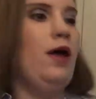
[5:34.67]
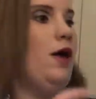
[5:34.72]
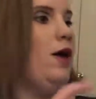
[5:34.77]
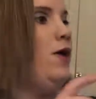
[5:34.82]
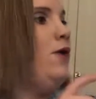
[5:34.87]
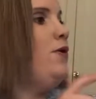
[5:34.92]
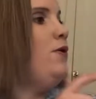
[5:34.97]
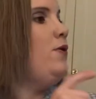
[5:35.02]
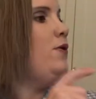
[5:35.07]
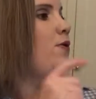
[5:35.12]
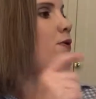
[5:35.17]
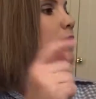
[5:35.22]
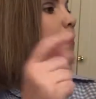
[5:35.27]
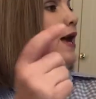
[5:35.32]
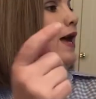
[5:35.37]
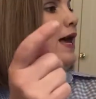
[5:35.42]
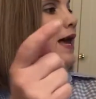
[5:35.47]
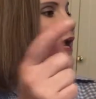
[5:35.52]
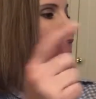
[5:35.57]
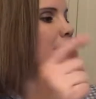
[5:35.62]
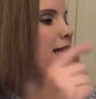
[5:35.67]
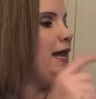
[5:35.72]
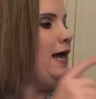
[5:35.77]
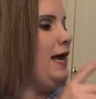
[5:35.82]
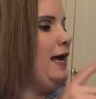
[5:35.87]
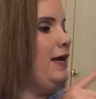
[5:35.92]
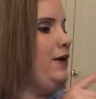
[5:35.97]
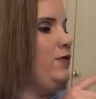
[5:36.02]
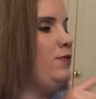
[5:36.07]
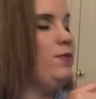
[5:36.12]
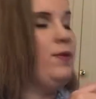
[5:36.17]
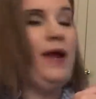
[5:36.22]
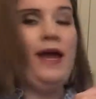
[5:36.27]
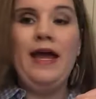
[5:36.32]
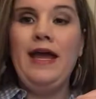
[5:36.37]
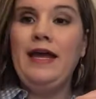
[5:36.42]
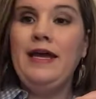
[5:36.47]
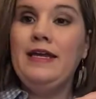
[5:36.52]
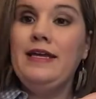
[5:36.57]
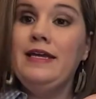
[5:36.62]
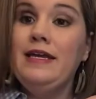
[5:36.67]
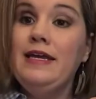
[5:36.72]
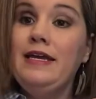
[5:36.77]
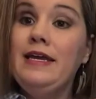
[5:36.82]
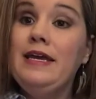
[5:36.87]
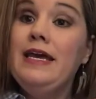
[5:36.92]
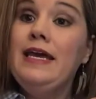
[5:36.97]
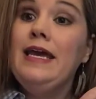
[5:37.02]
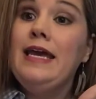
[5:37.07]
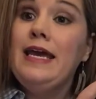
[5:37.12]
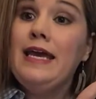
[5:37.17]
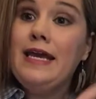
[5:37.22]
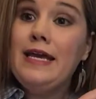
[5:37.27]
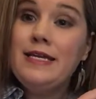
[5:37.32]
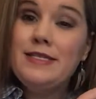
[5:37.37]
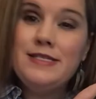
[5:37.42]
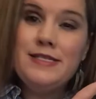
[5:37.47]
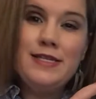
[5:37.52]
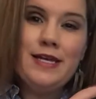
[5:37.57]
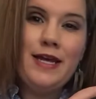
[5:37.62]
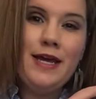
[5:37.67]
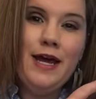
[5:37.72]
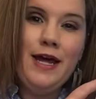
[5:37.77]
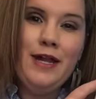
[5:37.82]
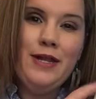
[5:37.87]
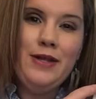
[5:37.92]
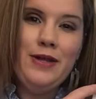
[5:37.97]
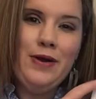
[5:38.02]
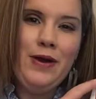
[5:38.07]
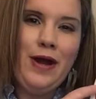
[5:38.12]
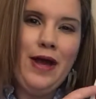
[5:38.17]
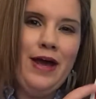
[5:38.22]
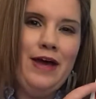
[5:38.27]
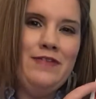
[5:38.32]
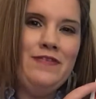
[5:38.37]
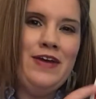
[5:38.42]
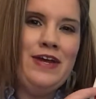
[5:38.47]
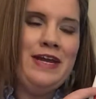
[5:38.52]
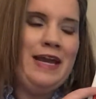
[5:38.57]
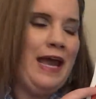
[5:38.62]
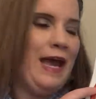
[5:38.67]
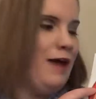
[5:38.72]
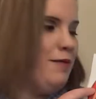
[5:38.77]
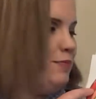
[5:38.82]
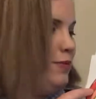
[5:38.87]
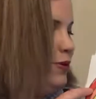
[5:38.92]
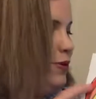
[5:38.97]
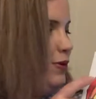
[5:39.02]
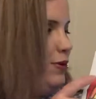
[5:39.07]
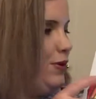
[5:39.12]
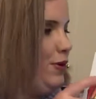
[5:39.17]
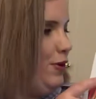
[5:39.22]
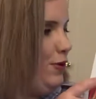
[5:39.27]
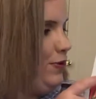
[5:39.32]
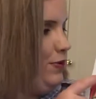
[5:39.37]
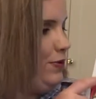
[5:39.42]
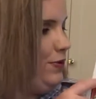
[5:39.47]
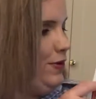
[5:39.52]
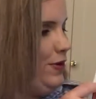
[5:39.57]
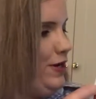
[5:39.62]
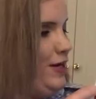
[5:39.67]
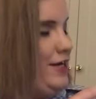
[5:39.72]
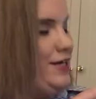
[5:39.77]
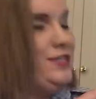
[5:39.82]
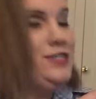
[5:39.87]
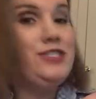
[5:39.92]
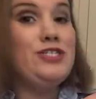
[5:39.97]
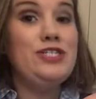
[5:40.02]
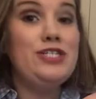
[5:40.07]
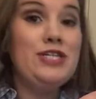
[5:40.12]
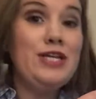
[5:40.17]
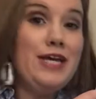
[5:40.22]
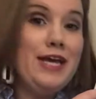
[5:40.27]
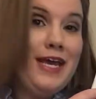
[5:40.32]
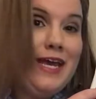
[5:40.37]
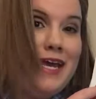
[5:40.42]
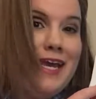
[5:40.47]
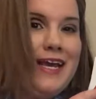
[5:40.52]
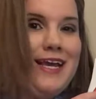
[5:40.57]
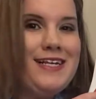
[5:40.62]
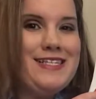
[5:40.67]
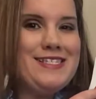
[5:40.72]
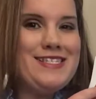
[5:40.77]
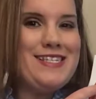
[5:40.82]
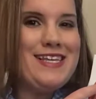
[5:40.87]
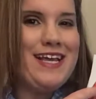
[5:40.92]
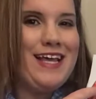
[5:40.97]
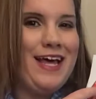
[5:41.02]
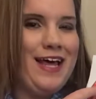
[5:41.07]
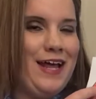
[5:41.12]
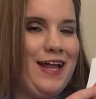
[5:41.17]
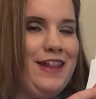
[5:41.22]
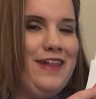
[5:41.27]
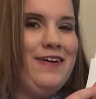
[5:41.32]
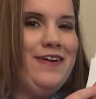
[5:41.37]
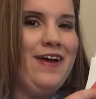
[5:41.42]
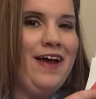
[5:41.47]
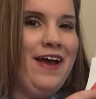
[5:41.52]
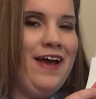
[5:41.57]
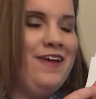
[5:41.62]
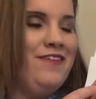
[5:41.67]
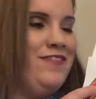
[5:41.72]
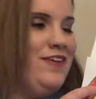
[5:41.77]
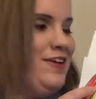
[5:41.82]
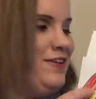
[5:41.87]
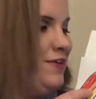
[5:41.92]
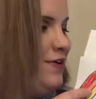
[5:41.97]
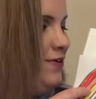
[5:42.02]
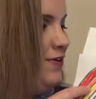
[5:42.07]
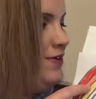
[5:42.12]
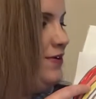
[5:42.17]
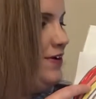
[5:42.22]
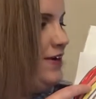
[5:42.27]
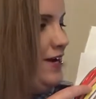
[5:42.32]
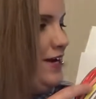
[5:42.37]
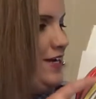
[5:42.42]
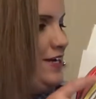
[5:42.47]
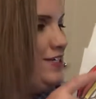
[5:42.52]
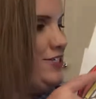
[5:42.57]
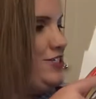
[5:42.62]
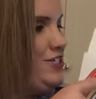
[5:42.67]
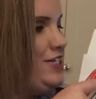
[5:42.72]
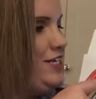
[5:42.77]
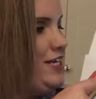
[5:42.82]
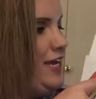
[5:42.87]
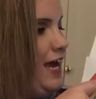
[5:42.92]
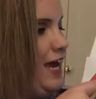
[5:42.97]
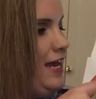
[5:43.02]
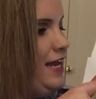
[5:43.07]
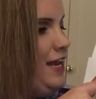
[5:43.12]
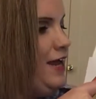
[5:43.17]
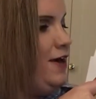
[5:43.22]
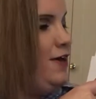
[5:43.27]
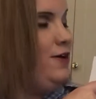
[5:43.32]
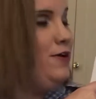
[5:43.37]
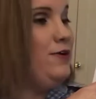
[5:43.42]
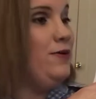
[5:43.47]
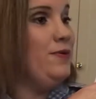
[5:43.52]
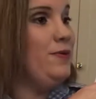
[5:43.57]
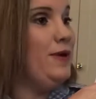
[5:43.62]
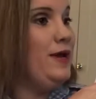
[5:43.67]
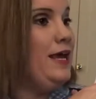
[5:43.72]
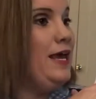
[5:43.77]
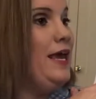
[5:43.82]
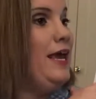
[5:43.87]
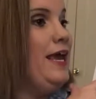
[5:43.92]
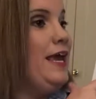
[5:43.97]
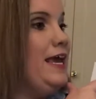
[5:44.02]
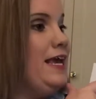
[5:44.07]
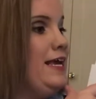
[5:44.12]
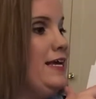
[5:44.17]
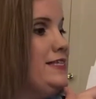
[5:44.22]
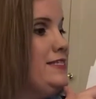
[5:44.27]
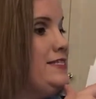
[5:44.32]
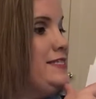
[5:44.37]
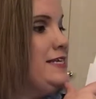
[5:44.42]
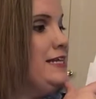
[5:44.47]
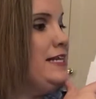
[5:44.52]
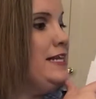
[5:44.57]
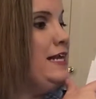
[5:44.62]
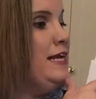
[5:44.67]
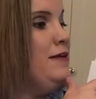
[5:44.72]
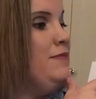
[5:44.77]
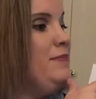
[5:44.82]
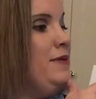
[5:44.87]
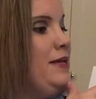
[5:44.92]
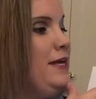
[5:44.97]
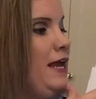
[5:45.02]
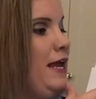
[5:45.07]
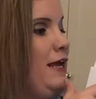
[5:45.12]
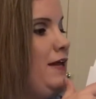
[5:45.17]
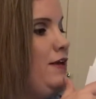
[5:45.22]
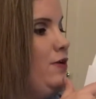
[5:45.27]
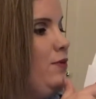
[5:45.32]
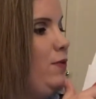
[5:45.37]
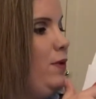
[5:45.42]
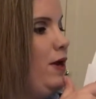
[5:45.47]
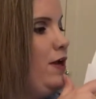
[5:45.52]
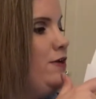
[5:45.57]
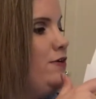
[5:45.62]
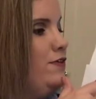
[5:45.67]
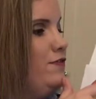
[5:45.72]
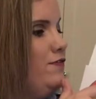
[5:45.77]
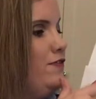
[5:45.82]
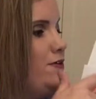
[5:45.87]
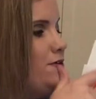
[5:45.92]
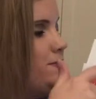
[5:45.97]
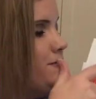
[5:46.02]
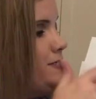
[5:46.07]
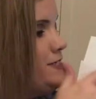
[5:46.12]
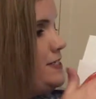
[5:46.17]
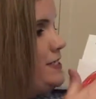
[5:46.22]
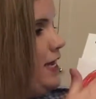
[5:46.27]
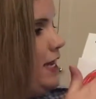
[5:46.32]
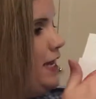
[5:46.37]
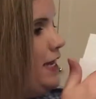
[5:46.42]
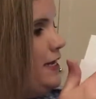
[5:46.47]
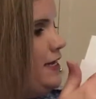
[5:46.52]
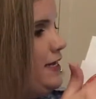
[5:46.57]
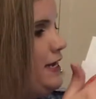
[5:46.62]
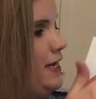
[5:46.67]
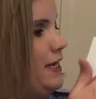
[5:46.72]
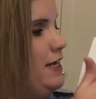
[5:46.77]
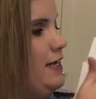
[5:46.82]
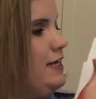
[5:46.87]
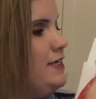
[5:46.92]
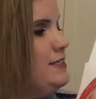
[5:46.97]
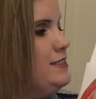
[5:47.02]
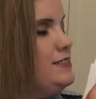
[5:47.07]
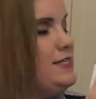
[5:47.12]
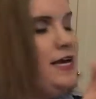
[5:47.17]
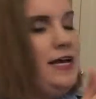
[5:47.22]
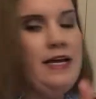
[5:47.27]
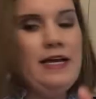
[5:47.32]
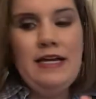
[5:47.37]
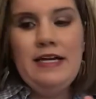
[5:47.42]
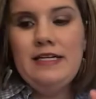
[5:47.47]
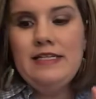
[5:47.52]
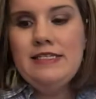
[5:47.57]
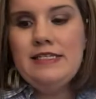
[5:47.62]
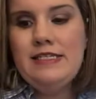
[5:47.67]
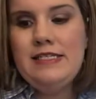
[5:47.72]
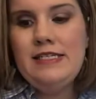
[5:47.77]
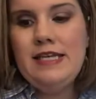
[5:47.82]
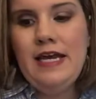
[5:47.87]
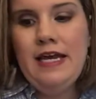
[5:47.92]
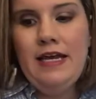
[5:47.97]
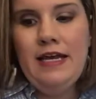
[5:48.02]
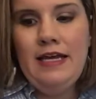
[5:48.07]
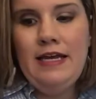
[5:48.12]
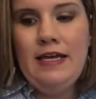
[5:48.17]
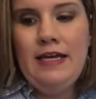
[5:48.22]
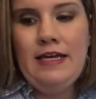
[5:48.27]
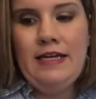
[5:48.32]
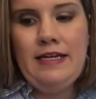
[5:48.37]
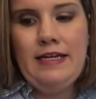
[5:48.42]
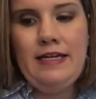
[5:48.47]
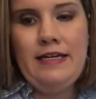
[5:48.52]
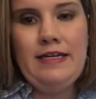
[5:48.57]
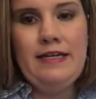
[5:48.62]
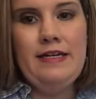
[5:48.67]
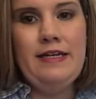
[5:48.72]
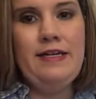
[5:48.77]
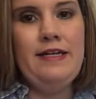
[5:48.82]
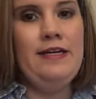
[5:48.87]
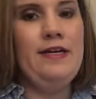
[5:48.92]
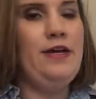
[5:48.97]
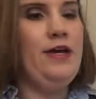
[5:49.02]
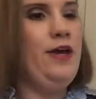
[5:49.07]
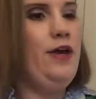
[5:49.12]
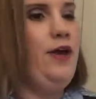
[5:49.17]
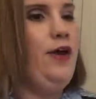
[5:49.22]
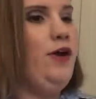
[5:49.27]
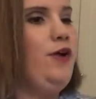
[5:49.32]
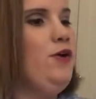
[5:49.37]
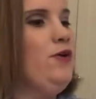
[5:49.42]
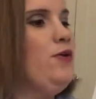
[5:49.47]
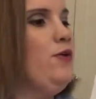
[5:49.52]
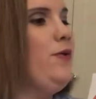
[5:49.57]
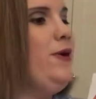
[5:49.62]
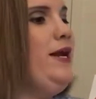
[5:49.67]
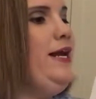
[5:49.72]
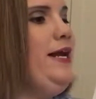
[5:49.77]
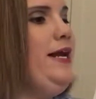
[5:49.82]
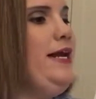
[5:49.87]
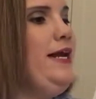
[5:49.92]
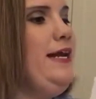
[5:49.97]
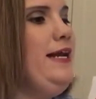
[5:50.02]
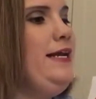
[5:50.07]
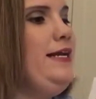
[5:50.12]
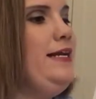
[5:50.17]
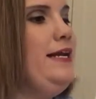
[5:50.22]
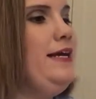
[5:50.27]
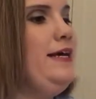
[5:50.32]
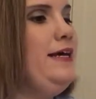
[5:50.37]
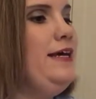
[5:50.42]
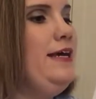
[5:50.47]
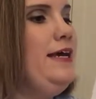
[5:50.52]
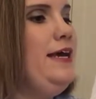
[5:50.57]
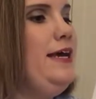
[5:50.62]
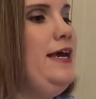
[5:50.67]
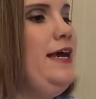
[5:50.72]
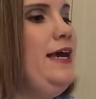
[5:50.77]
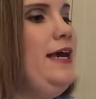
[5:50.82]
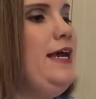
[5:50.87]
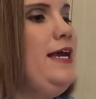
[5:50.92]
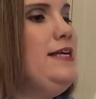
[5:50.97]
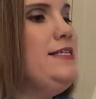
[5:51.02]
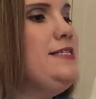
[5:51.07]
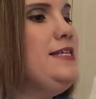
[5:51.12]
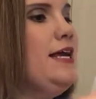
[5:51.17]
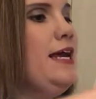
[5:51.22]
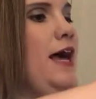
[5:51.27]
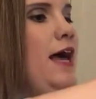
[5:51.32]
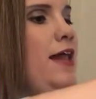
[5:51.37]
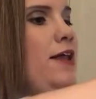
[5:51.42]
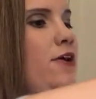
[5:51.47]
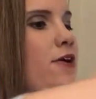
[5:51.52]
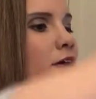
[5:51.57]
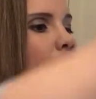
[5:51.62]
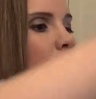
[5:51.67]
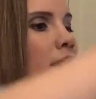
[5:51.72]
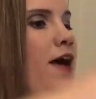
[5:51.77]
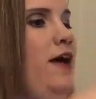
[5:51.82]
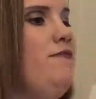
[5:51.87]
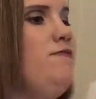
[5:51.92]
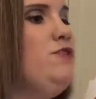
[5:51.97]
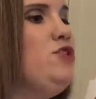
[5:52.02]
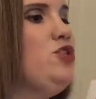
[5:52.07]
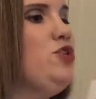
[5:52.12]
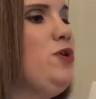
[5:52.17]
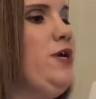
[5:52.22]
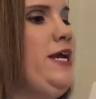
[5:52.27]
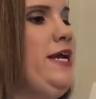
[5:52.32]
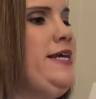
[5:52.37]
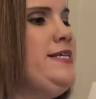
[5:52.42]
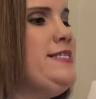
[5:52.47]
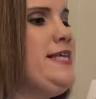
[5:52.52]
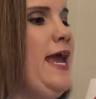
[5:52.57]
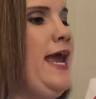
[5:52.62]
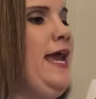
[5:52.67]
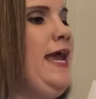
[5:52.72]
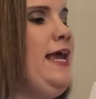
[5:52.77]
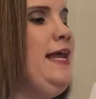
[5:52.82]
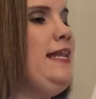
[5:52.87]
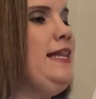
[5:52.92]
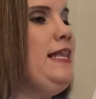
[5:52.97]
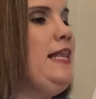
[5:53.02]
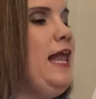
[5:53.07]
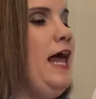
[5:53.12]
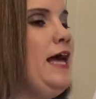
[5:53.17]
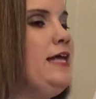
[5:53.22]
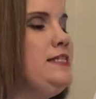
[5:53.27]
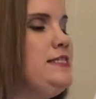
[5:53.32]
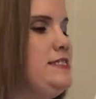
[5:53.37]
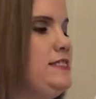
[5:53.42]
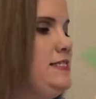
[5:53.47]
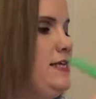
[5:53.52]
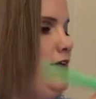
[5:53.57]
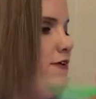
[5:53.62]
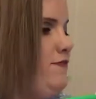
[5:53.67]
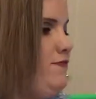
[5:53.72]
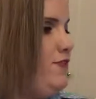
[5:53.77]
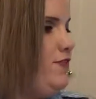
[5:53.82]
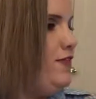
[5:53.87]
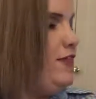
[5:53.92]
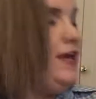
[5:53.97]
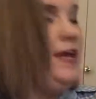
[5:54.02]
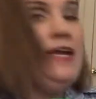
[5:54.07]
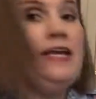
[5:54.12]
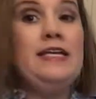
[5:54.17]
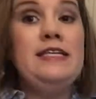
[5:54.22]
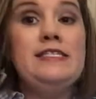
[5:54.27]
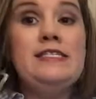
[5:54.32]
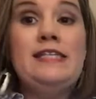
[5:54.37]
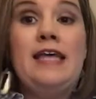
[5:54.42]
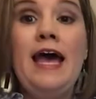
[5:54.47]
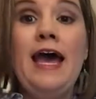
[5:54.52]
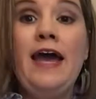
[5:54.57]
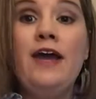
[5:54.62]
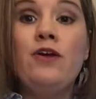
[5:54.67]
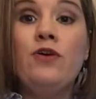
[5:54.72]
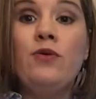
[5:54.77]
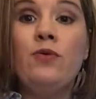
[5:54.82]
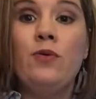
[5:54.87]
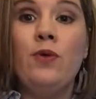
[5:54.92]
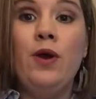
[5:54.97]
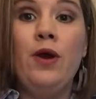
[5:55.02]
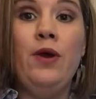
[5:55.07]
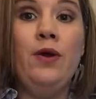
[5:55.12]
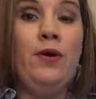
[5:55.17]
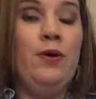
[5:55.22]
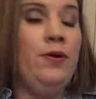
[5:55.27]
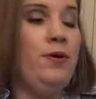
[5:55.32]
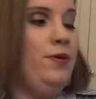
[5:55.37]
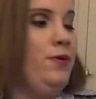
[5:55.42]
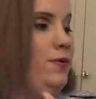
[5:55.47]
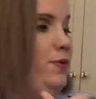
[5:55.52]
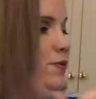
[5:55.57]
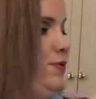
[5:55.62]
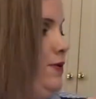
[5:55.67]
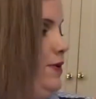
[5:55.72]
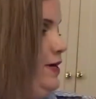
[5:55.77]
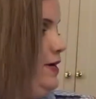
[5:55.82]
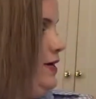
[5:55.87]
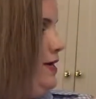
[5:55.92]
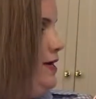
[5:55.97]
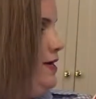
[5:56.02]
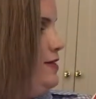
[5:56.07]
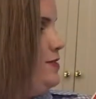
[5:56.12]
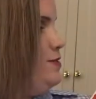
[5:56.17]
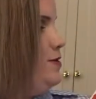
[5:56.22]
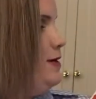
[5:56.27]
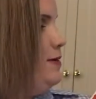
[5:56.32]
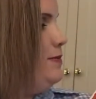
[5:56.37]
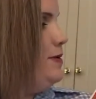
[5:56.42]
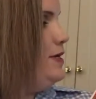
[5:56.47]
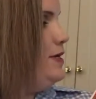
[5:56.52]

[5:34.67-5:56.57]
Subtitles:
Oh, I like red. It's the color of an apple, orange. It's the color of an orange, yellow. It's a lemon and a wonderful sun, sun, sun. Green is the color of trees and lots of things that grow. So I'm going to